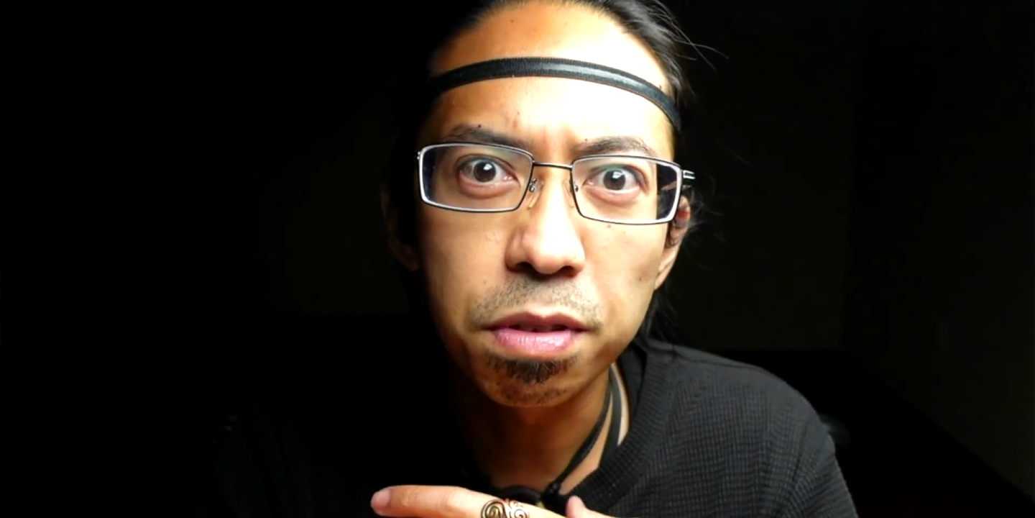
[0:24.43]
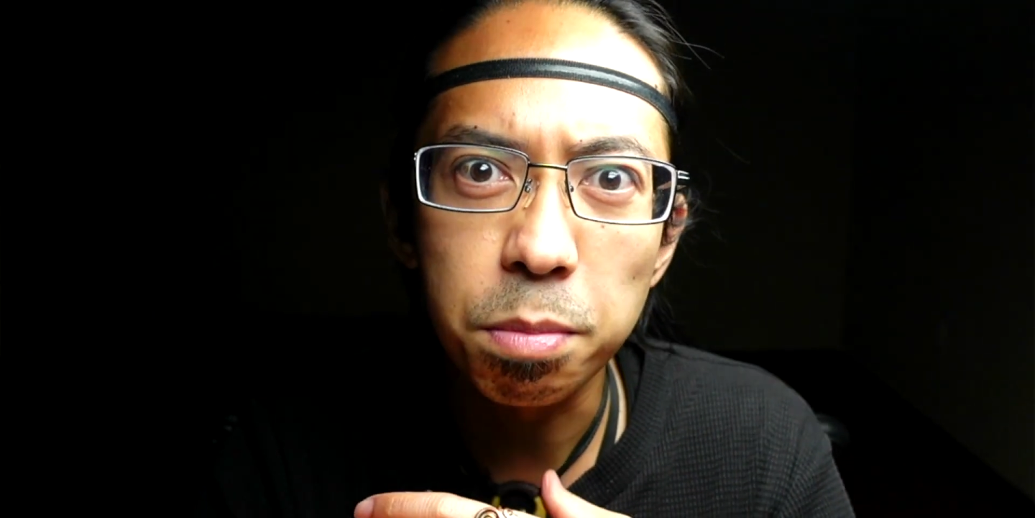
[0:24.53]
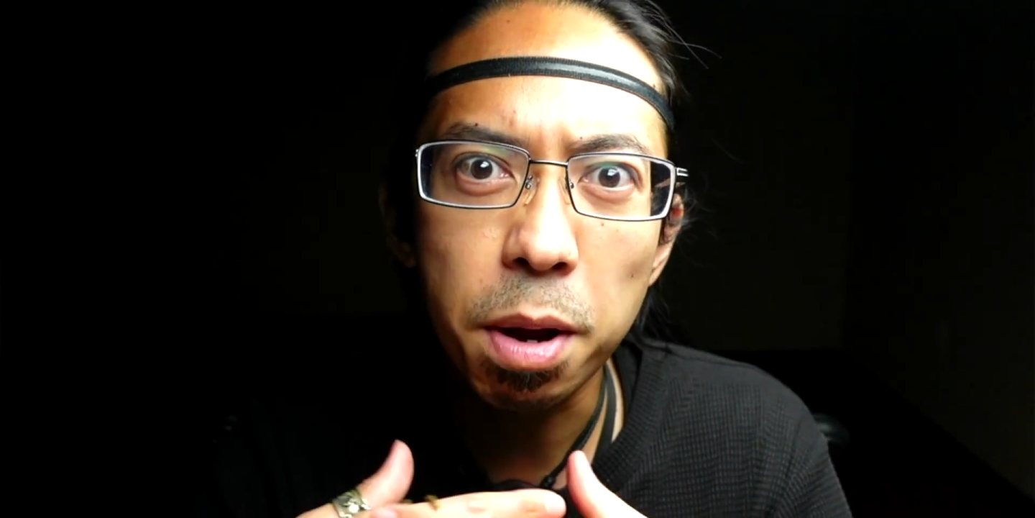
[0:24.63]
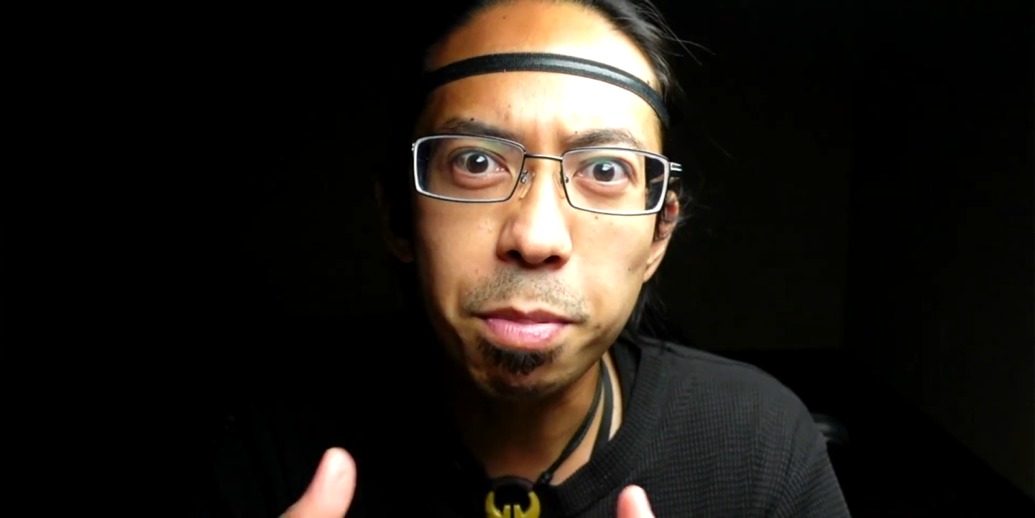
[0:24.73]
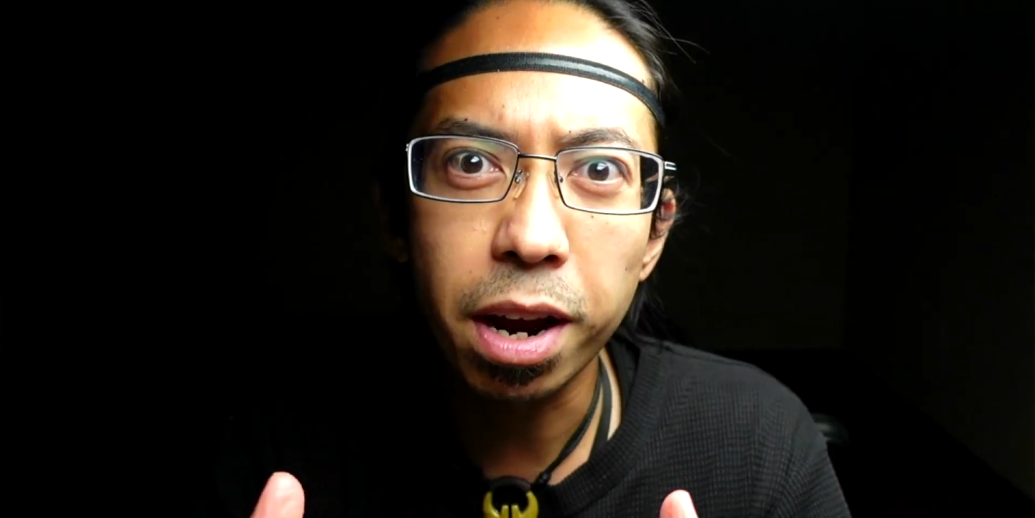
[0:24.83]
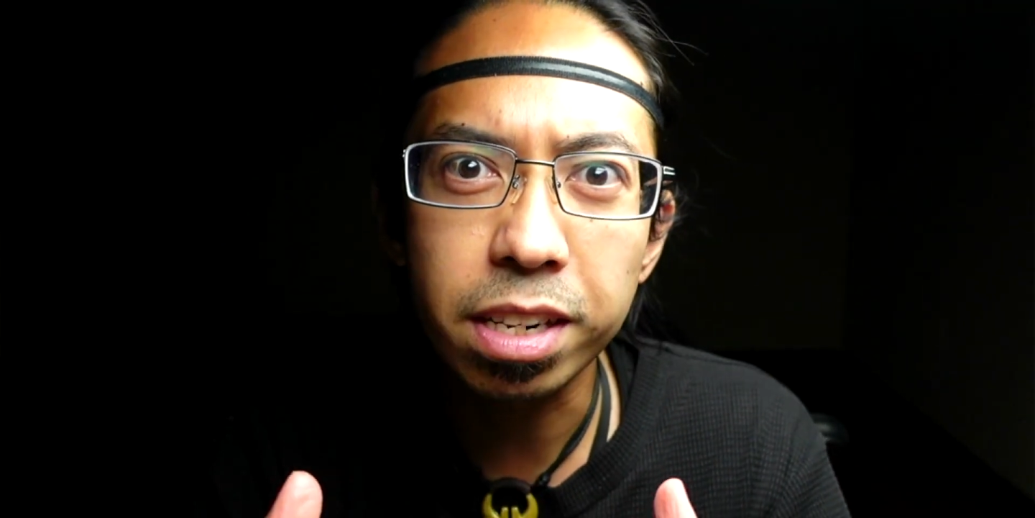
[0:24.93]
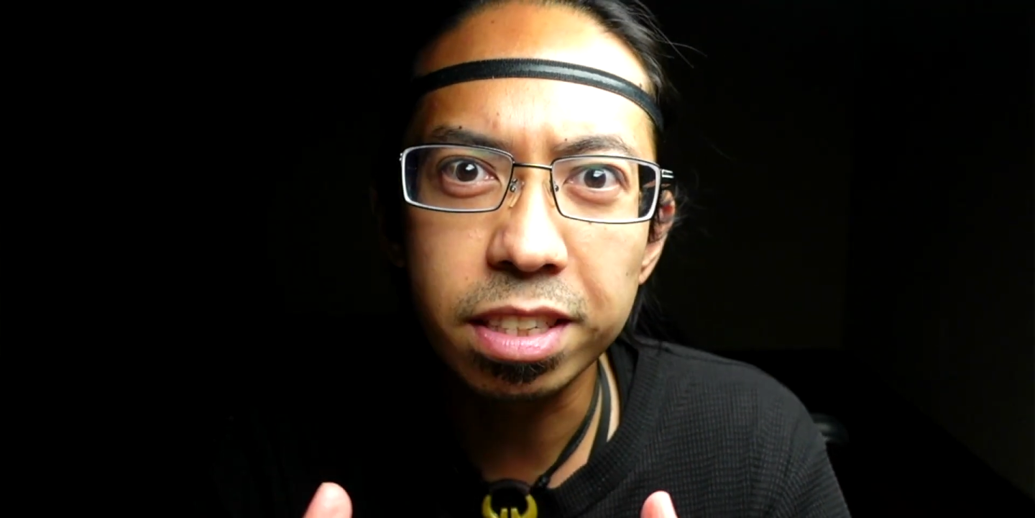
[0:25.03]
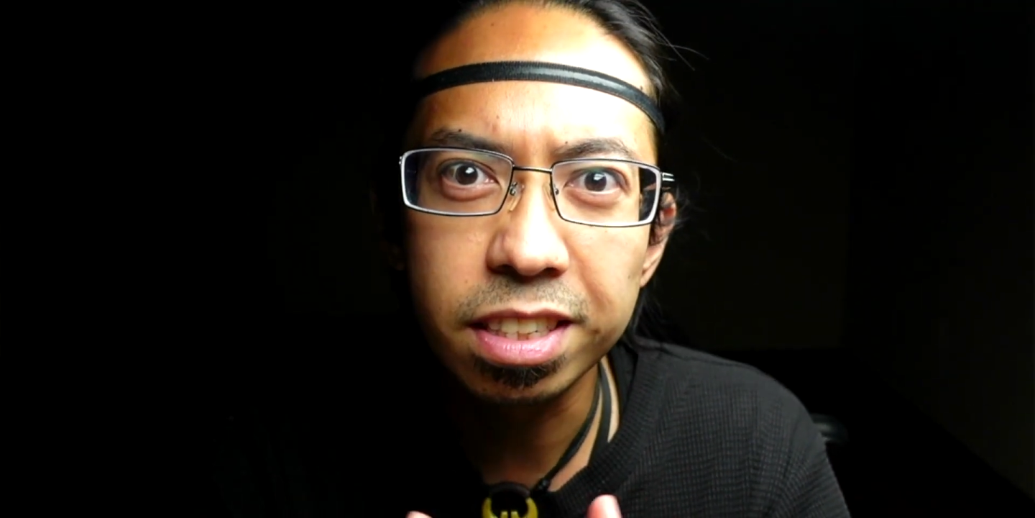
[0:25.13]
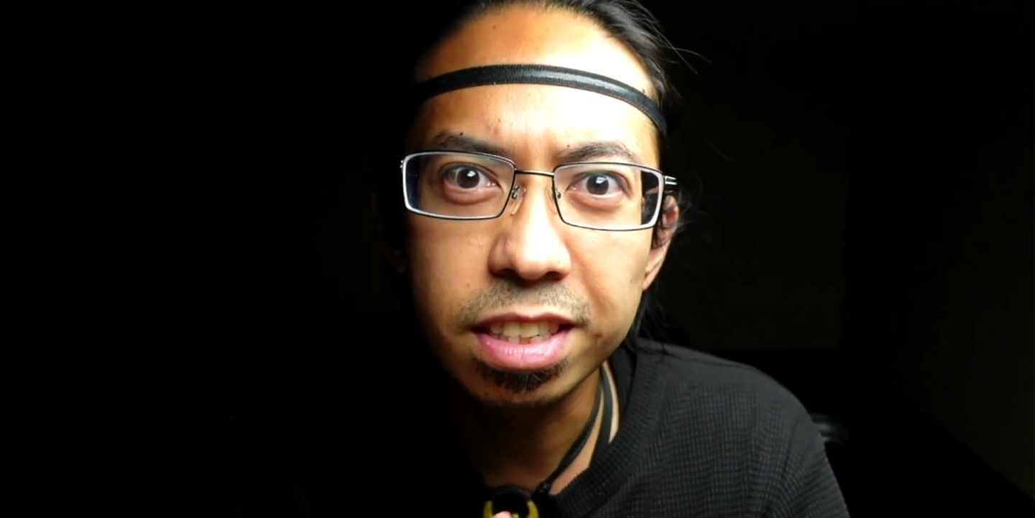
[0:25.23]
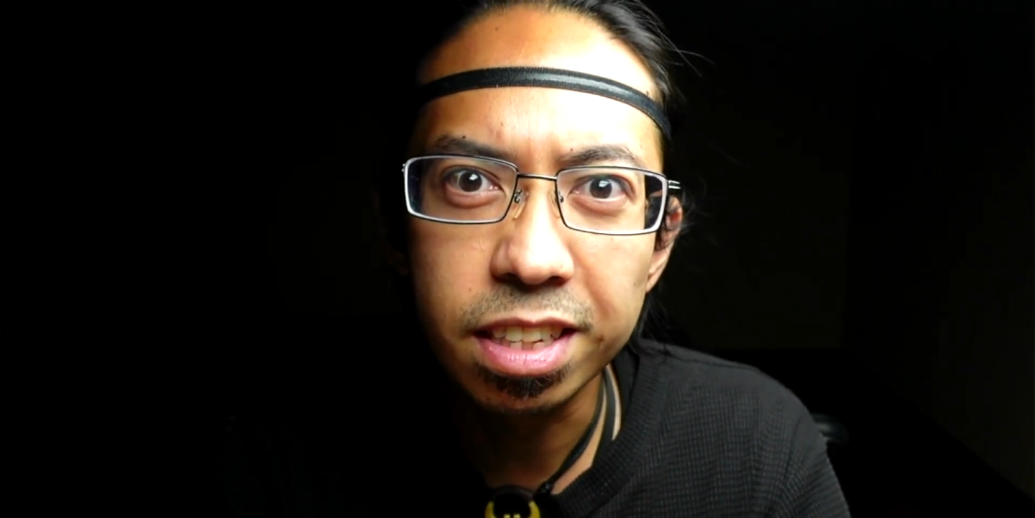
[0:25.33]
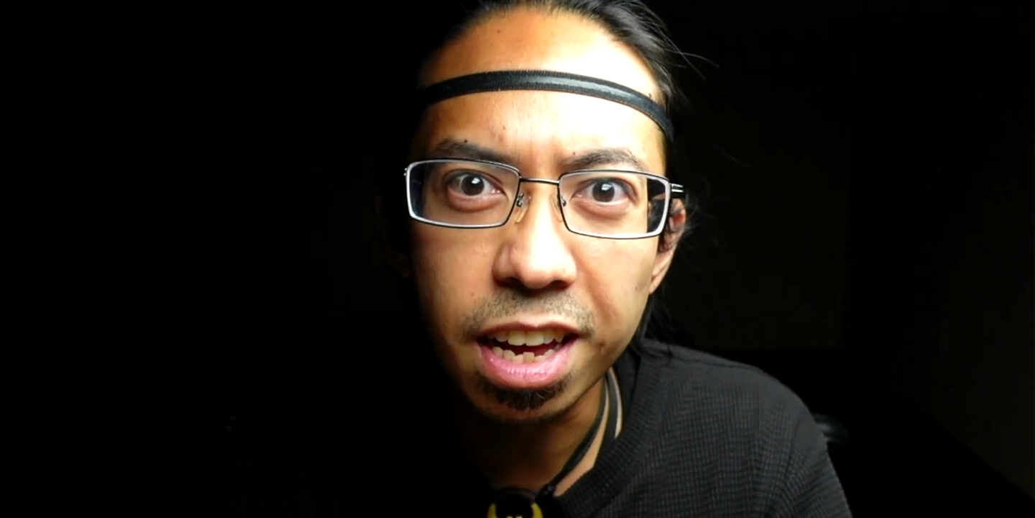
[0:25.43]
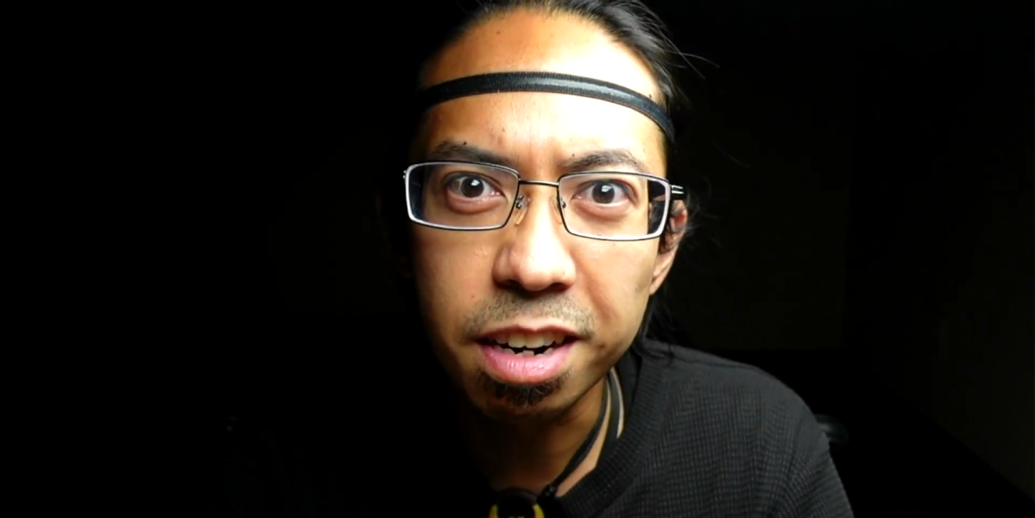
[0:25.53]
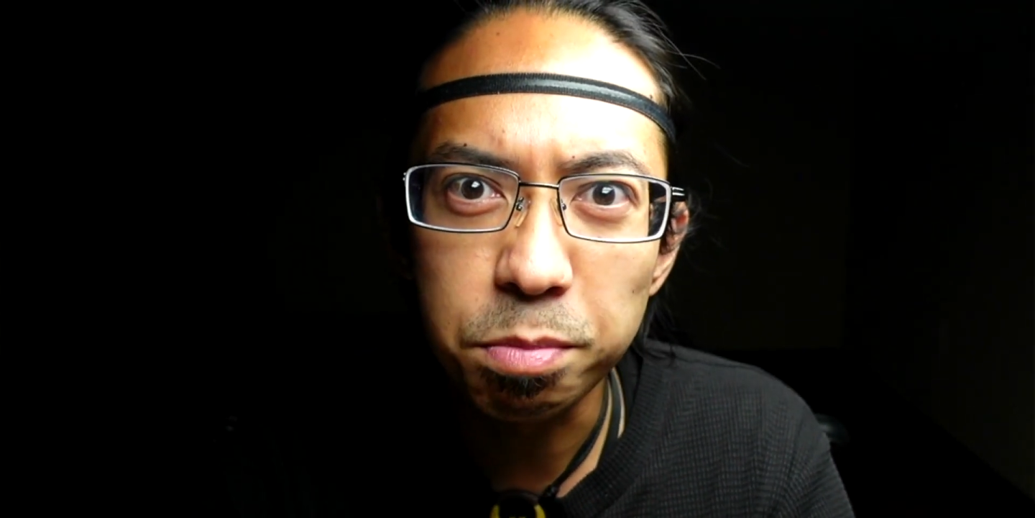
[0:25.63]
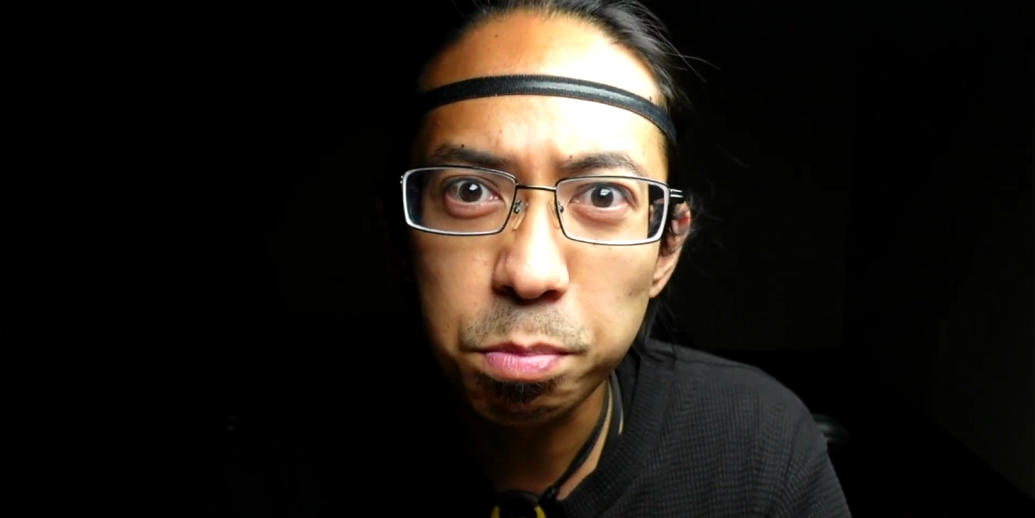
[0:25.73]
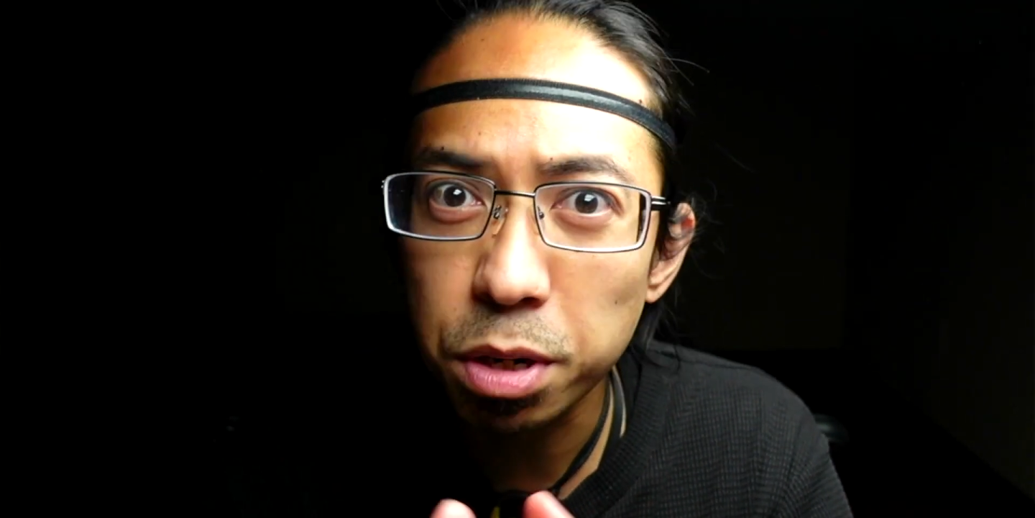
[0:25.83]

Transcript: and my practice is that